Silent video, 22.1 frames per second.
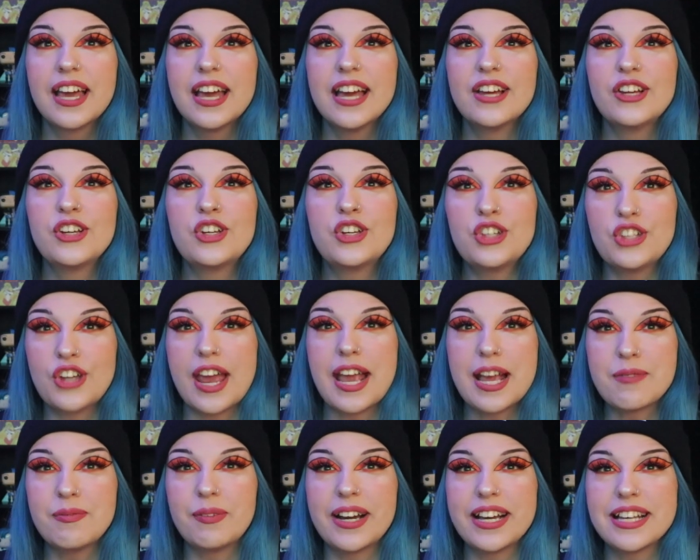
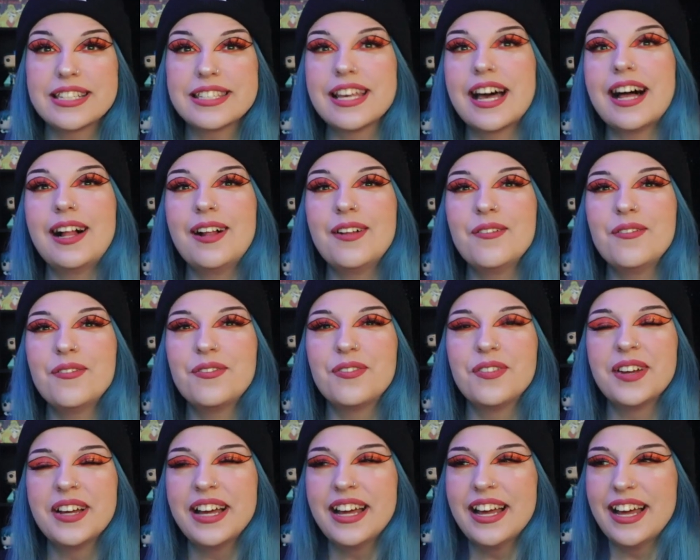shake myself
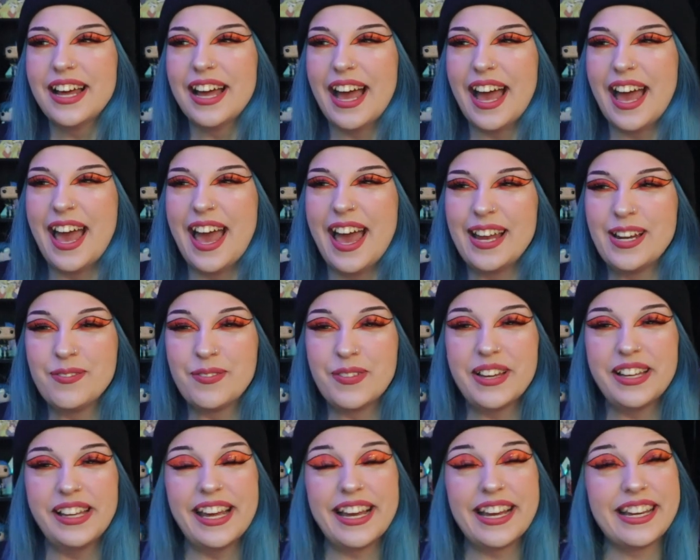and
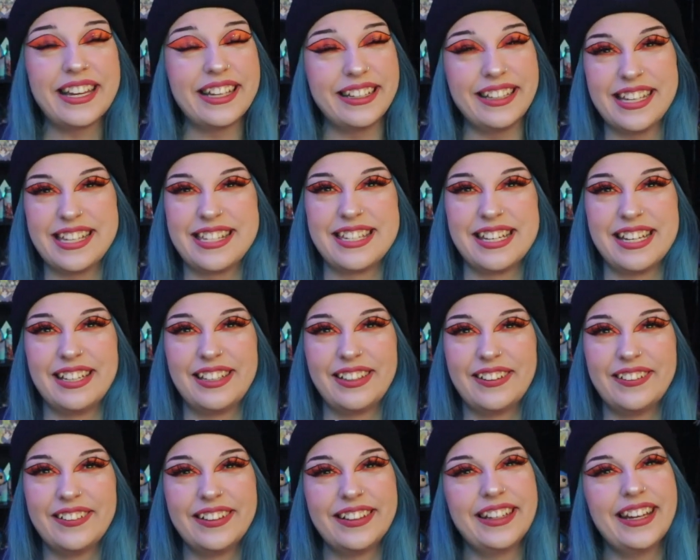be like, listen
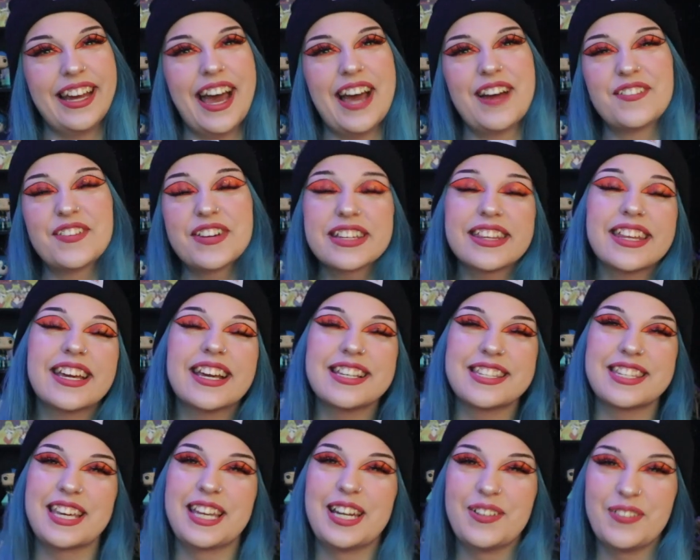dude, everything
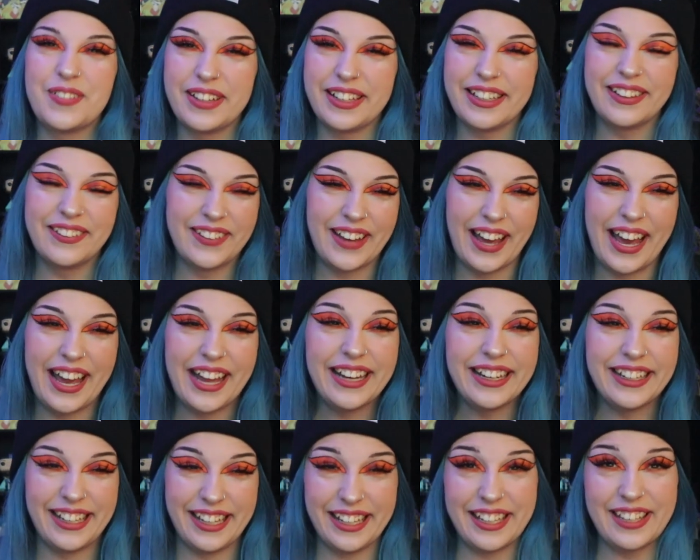is gonna be
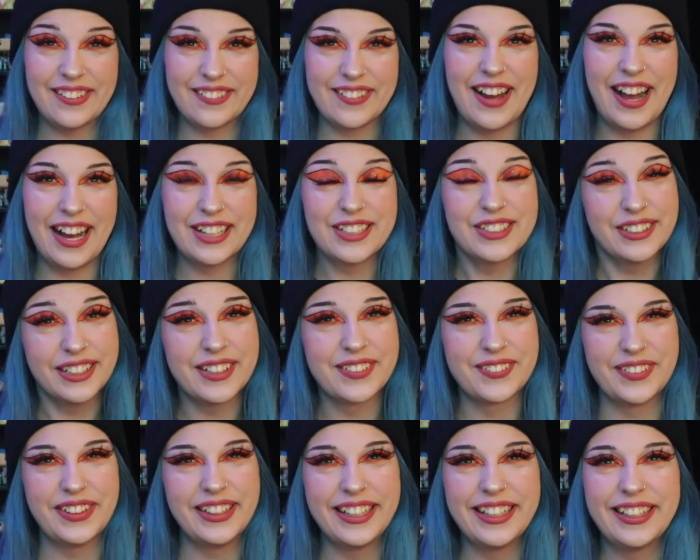okay, like you're actually
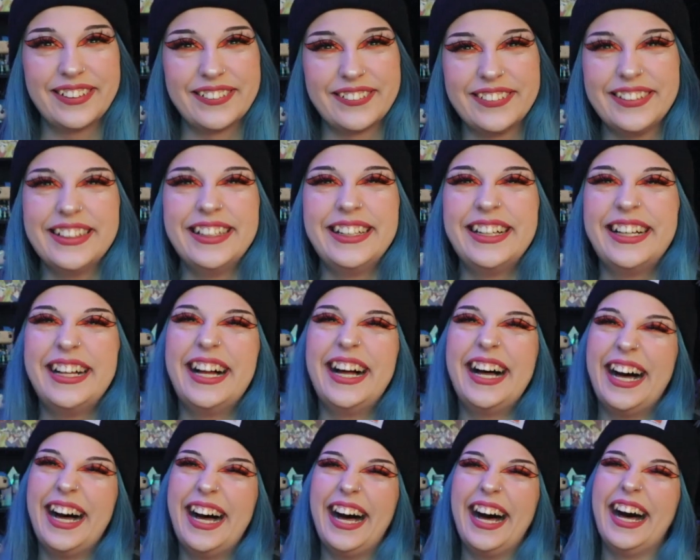really cool.
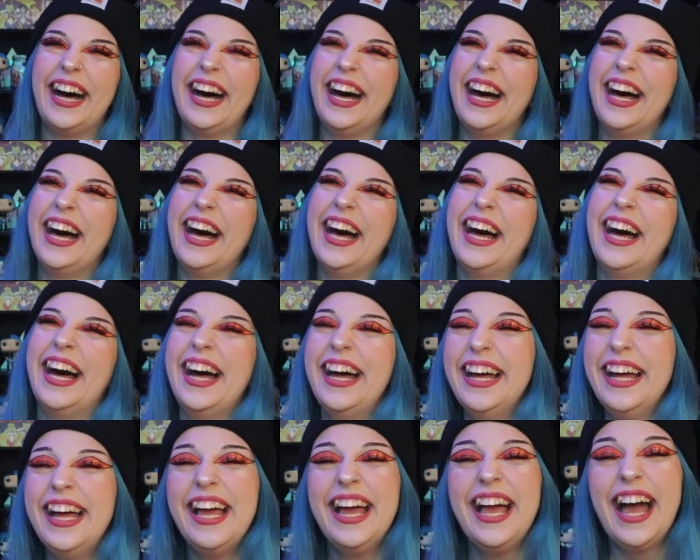
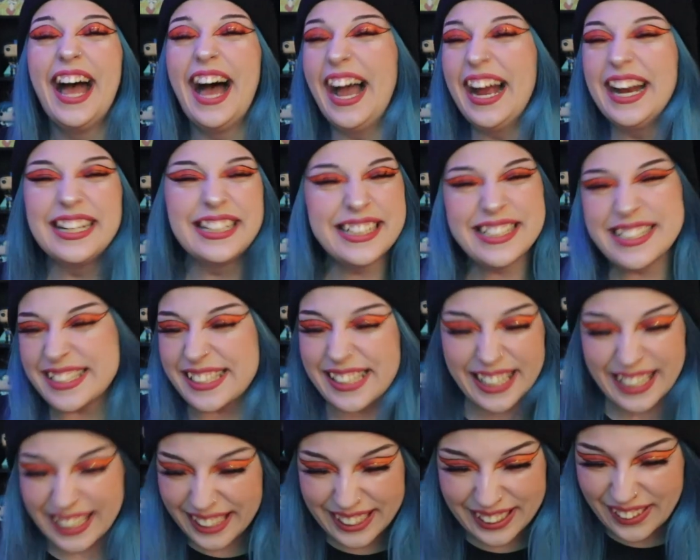I just,
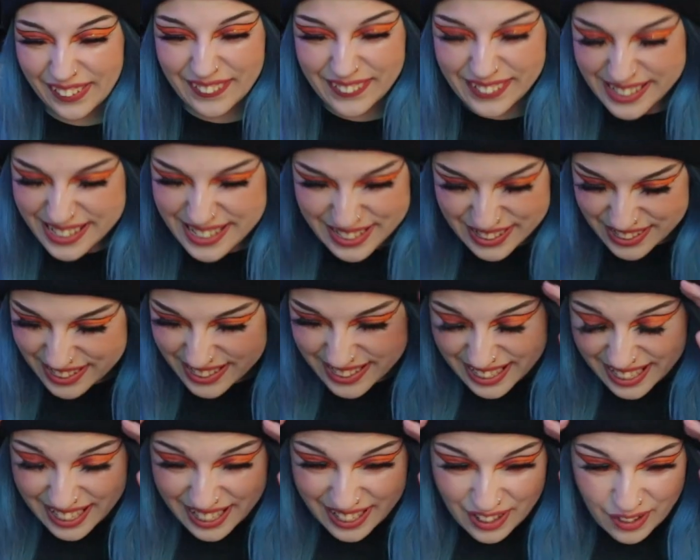you know, it's just
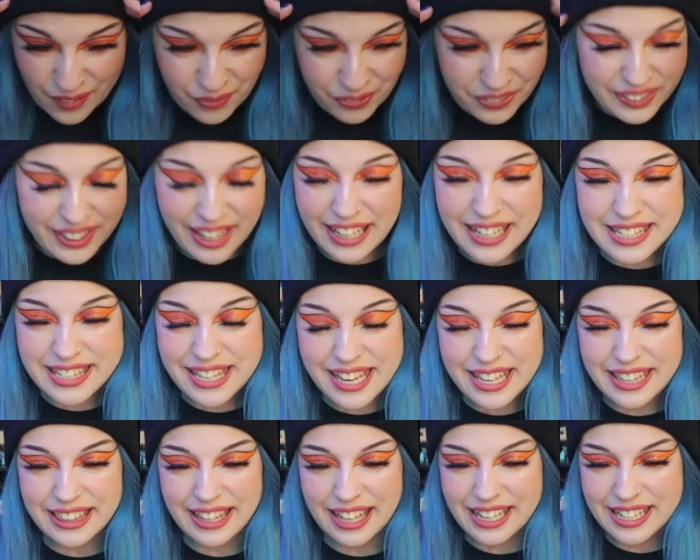things
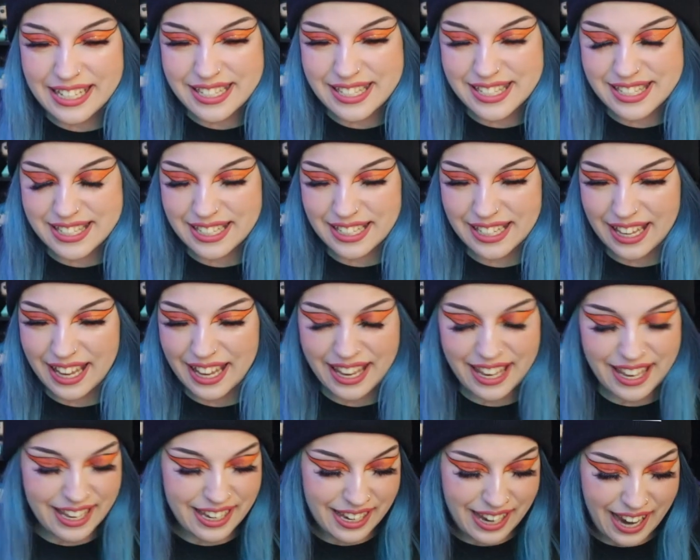like this.
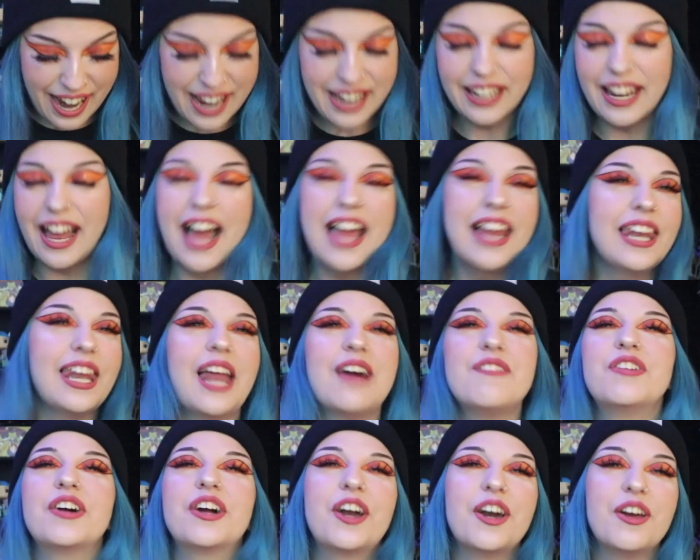I
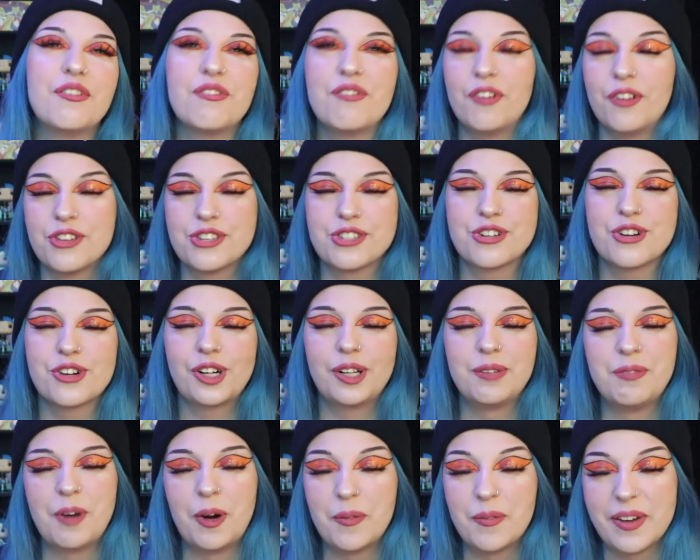love a good full
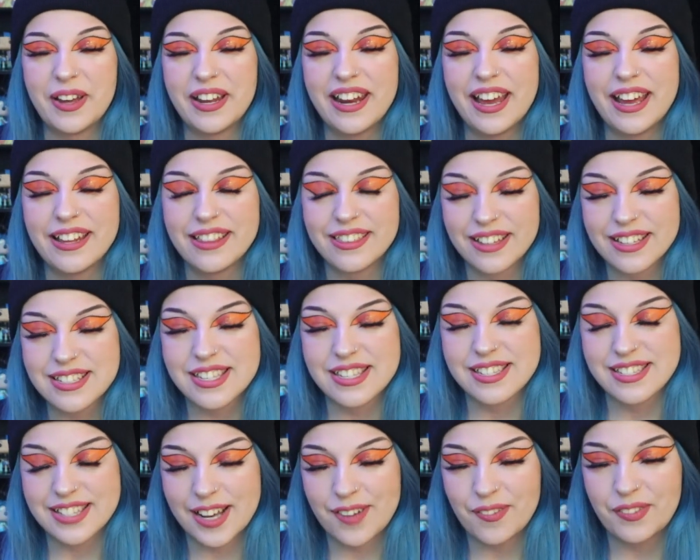circle moment, and this
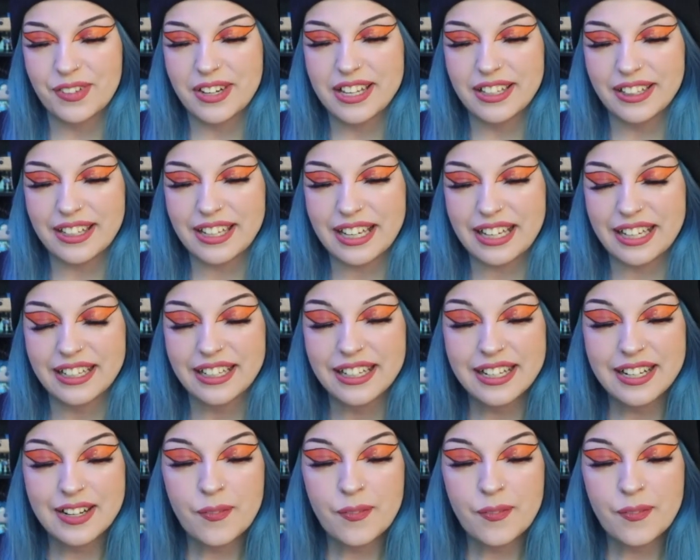is definitely,